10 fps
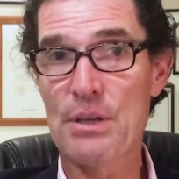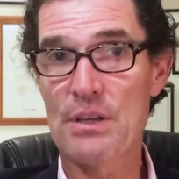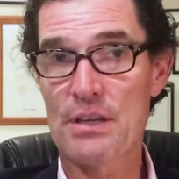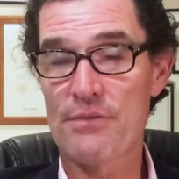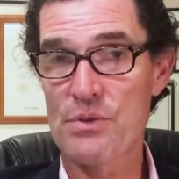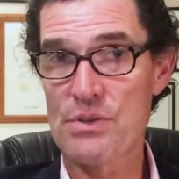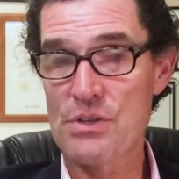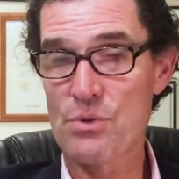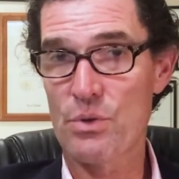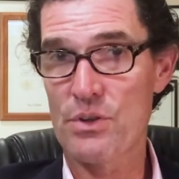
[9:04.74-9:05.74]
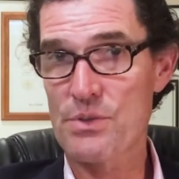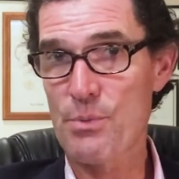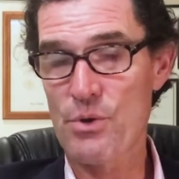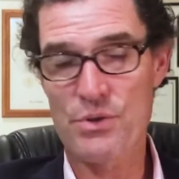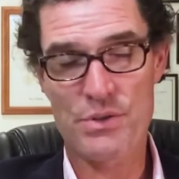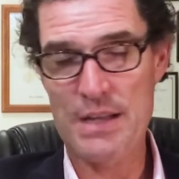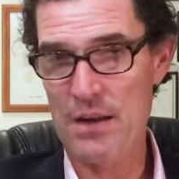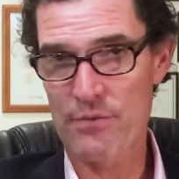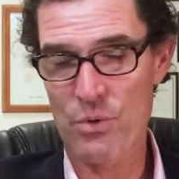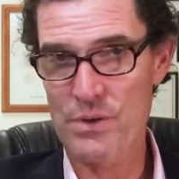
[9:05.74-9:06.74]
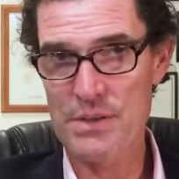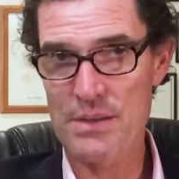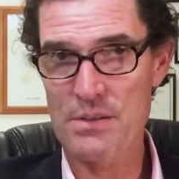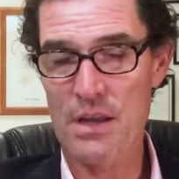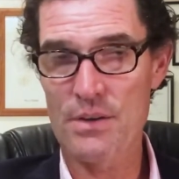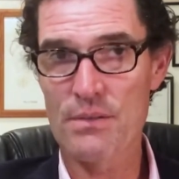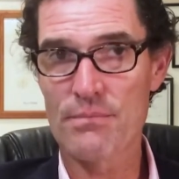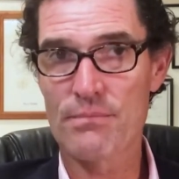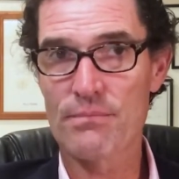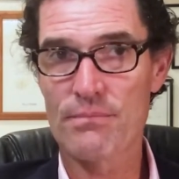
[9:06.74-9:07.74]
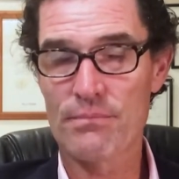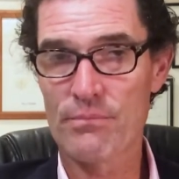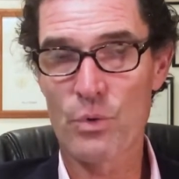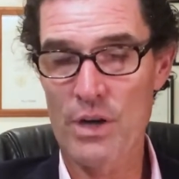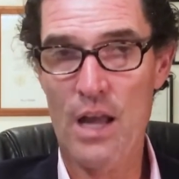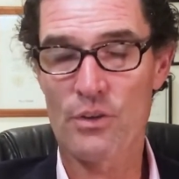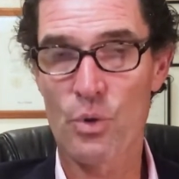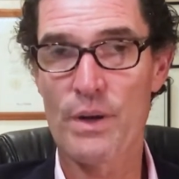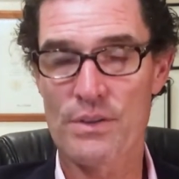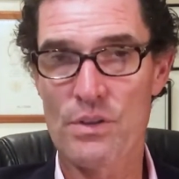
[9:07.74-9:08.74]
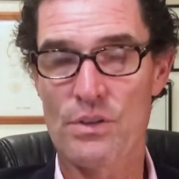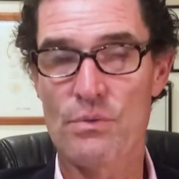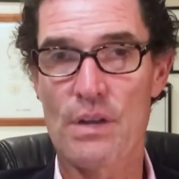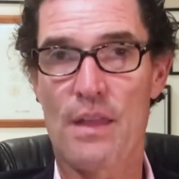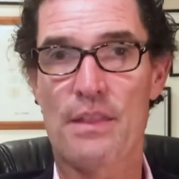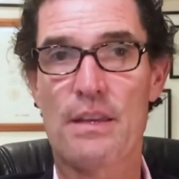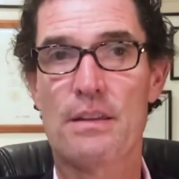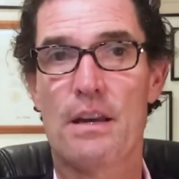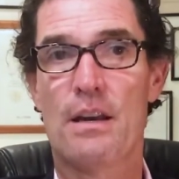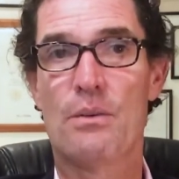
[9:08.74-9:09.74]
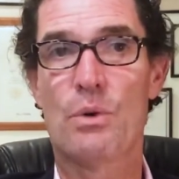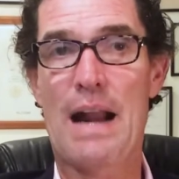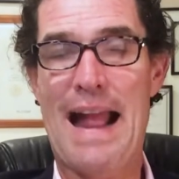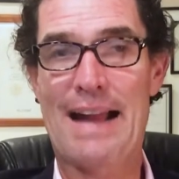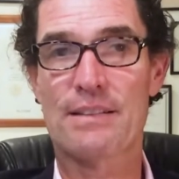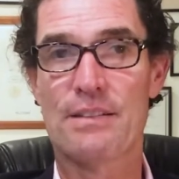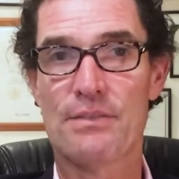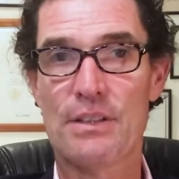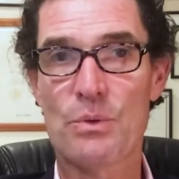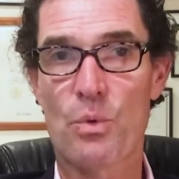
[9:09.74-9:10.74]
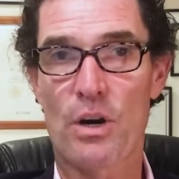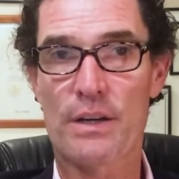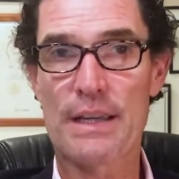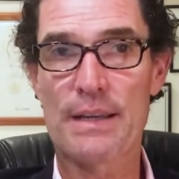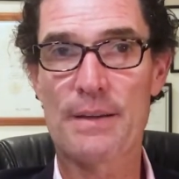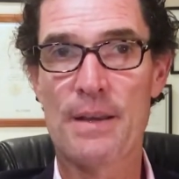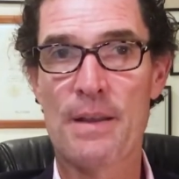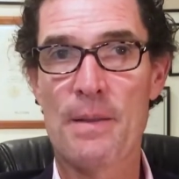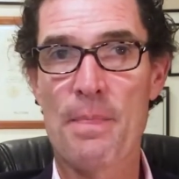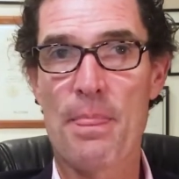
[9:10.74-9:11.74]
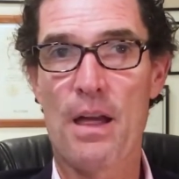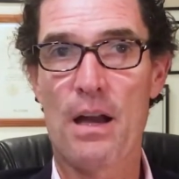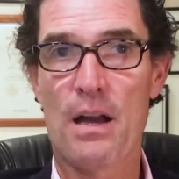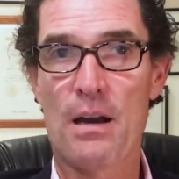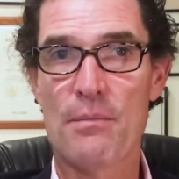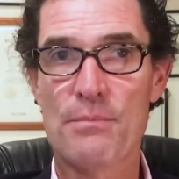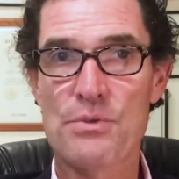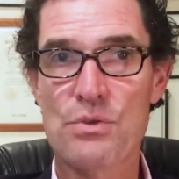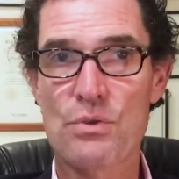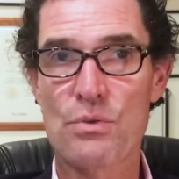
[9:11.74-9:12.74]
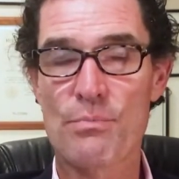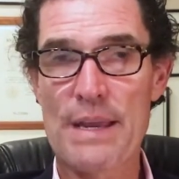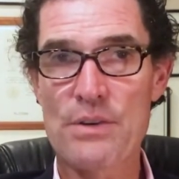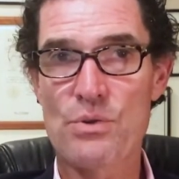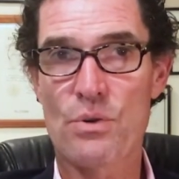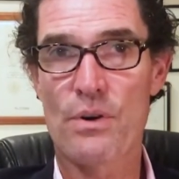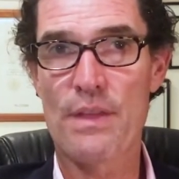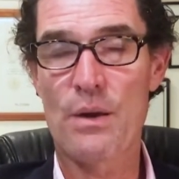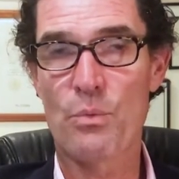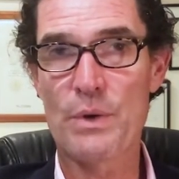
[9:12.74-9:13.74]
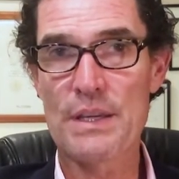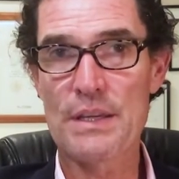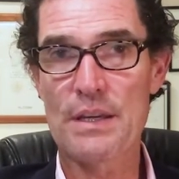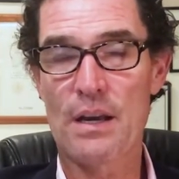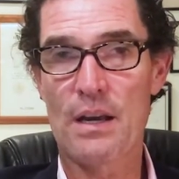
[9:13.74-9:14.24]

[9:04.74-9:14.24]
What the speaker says: billion of residual exposures. Now, of course, we're not going to do nothing. We're actively working to make sure that we